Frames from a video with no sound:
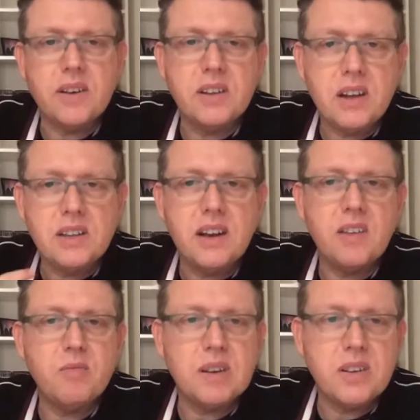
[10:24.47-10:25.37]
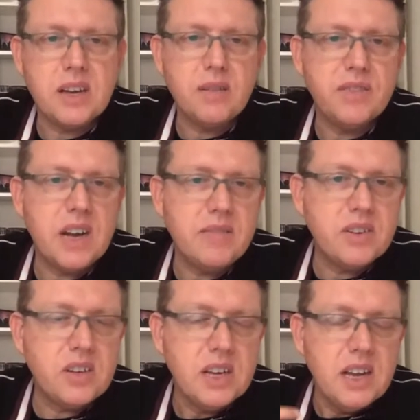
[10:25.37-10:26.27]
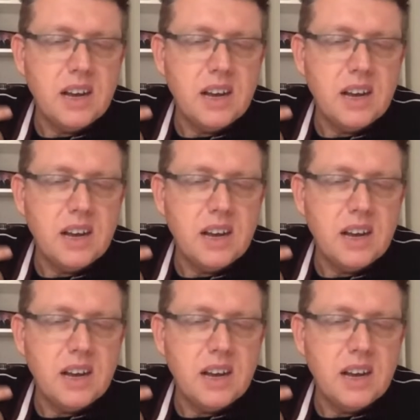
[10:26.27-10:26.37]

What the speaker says: I started to love myself and others.